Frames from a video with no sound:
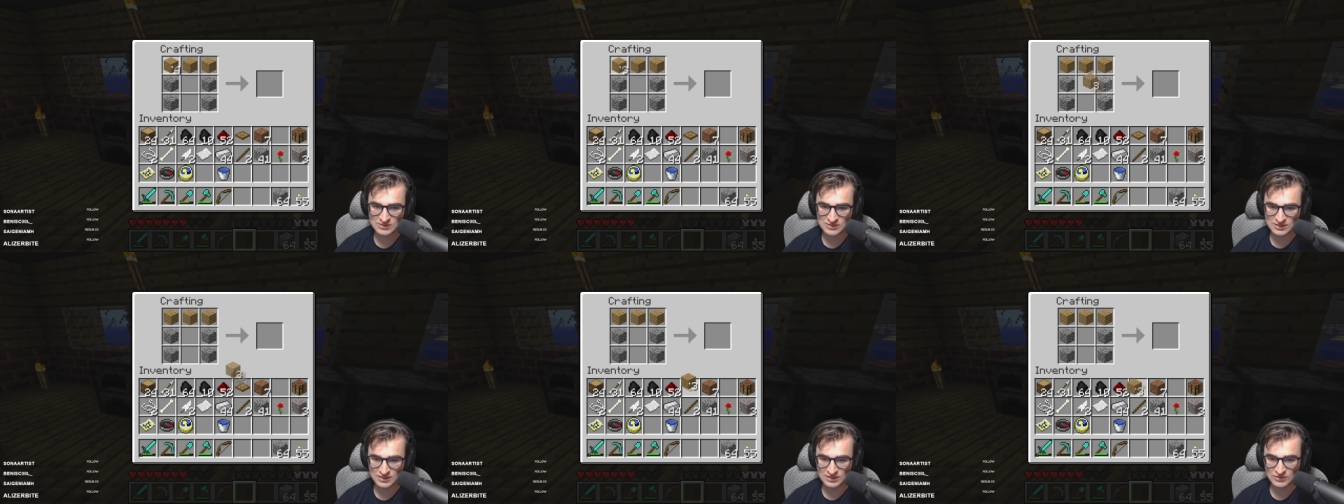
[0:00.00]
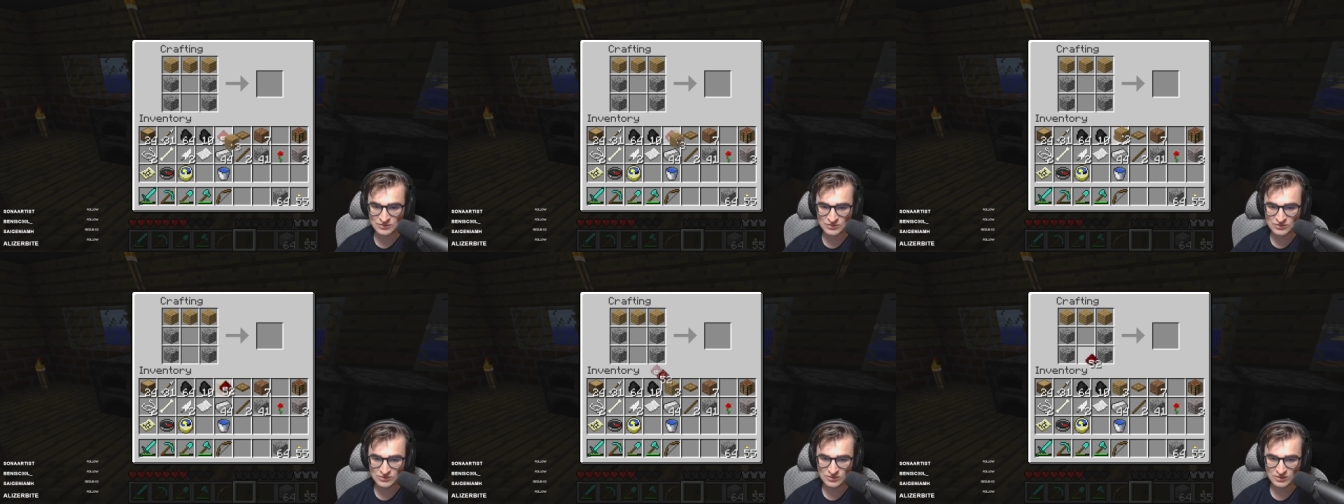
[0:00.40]

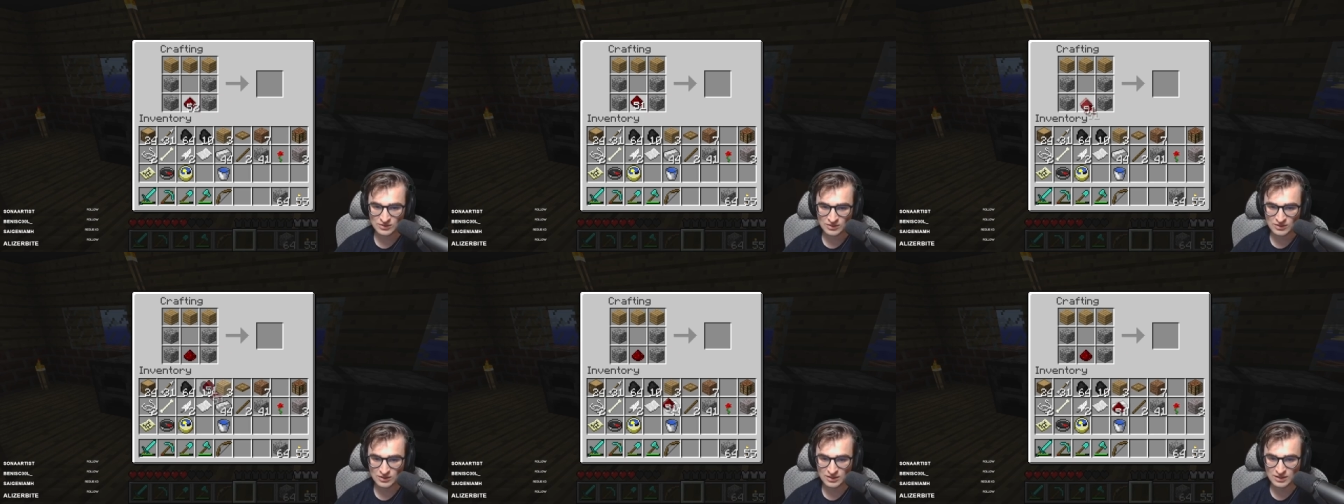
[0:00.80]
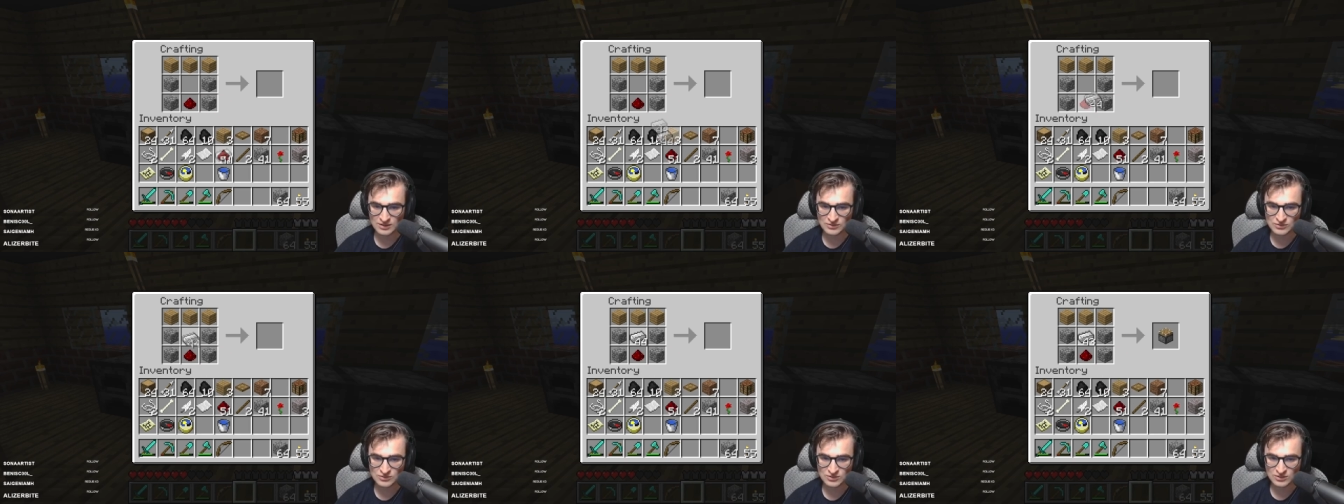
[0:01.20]
this,
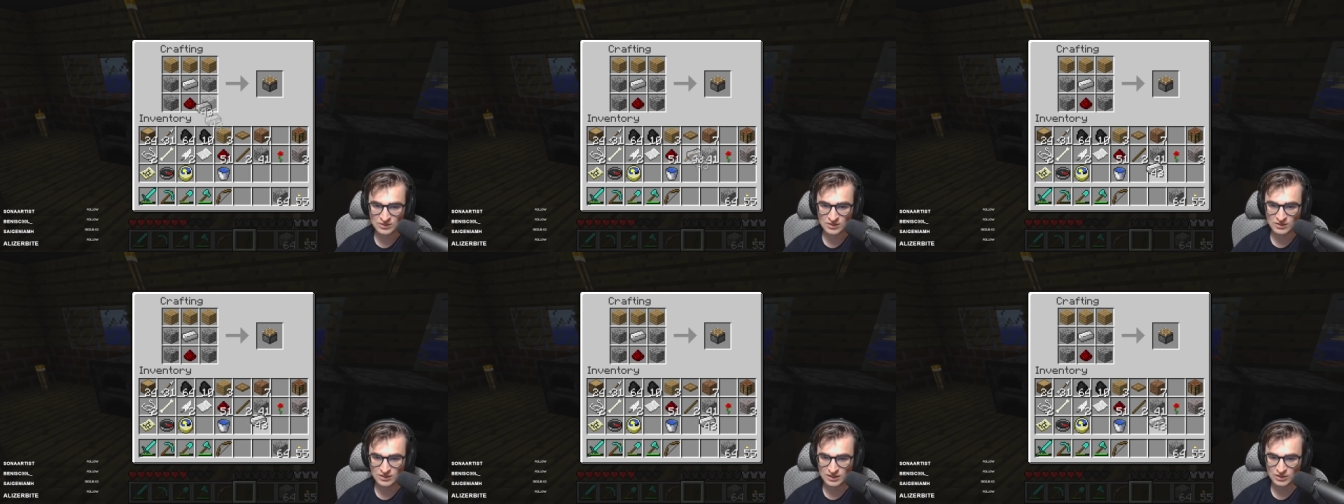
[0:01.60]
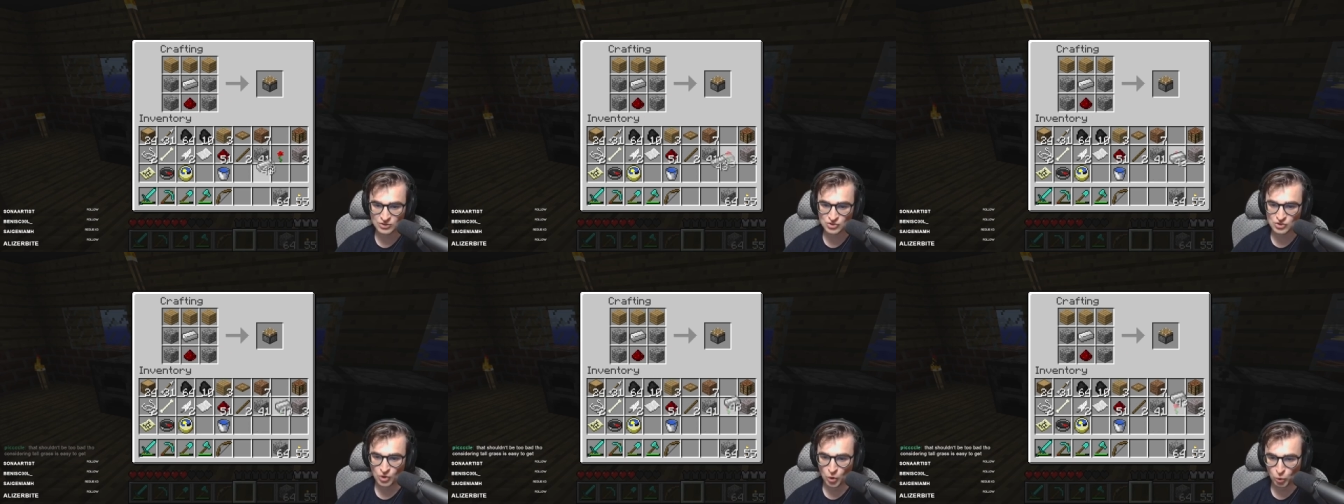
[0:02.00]
this,
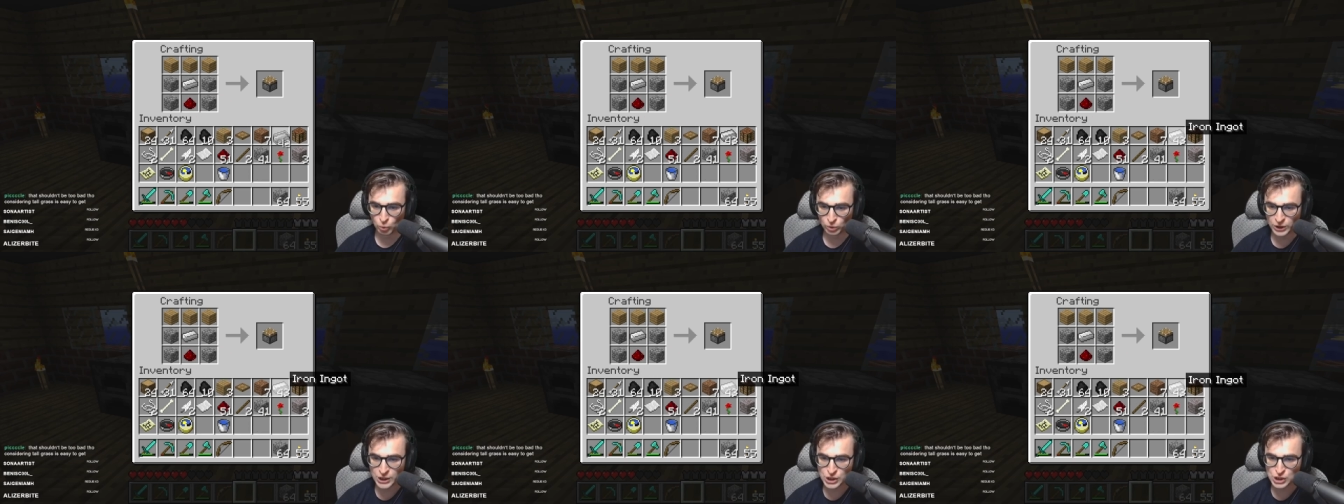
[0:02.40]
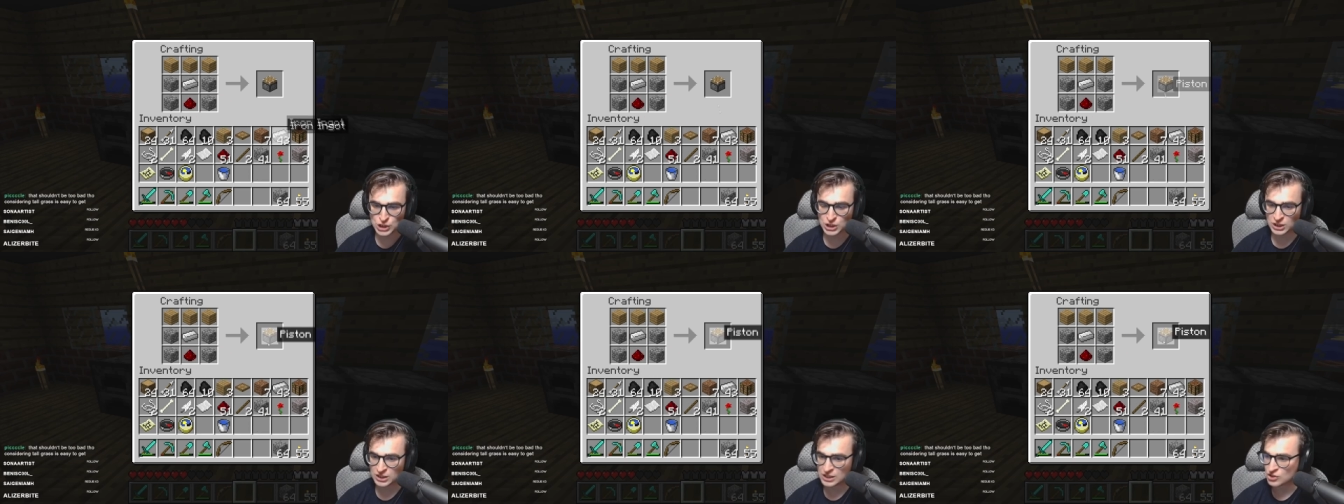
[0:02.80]
this. Holy
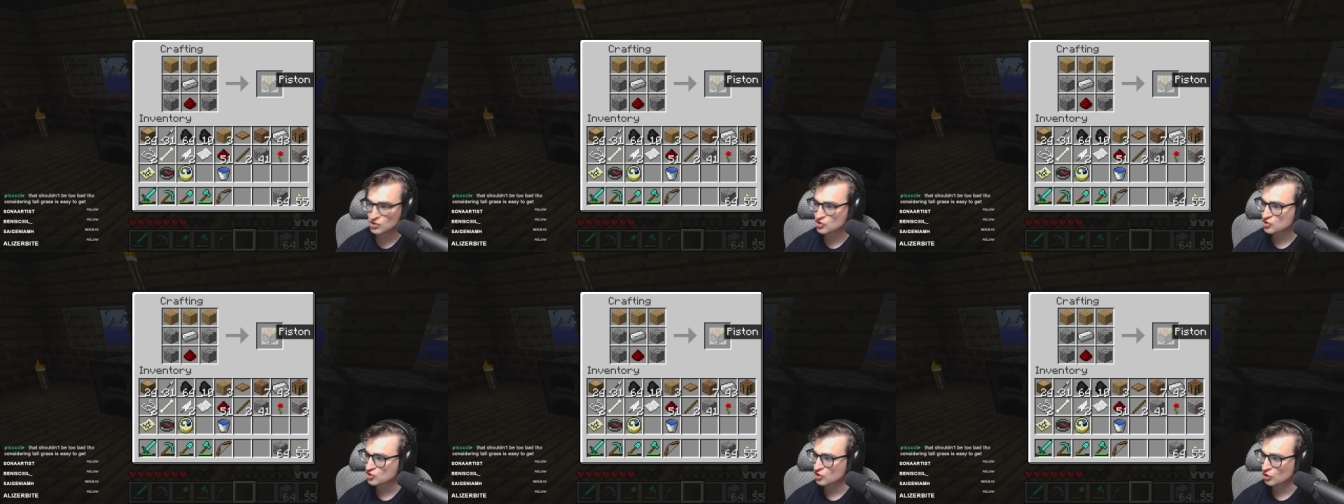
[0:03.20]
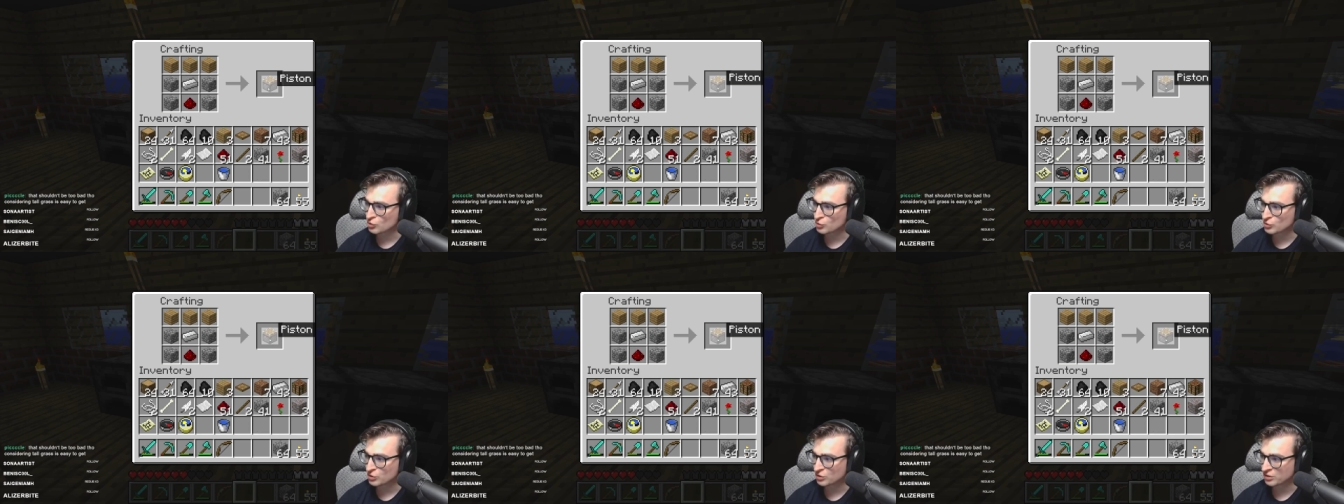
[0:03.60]
shit, he's so
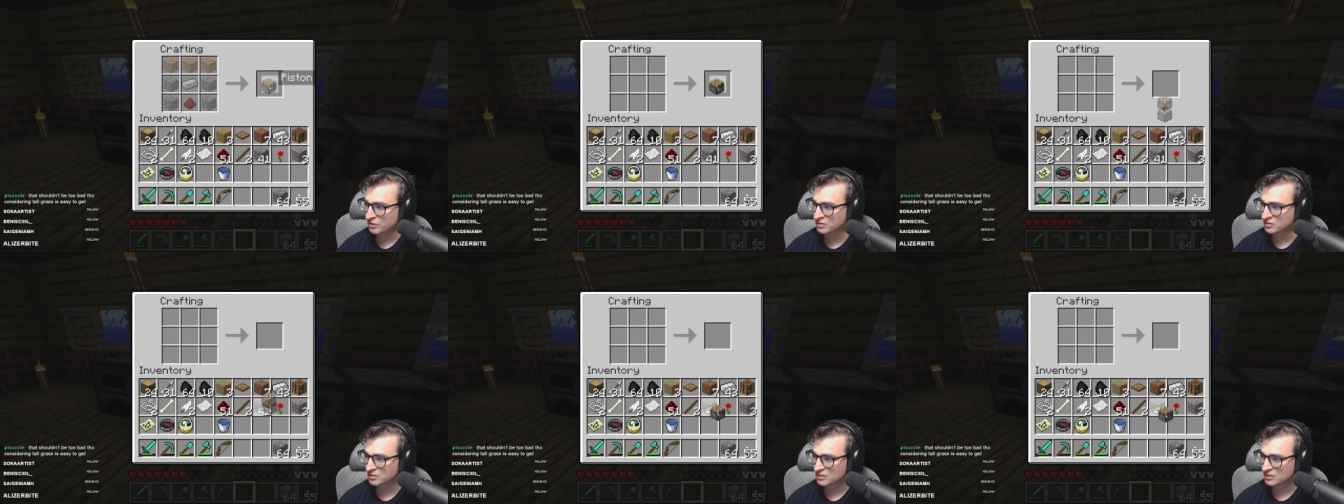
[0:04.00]
good.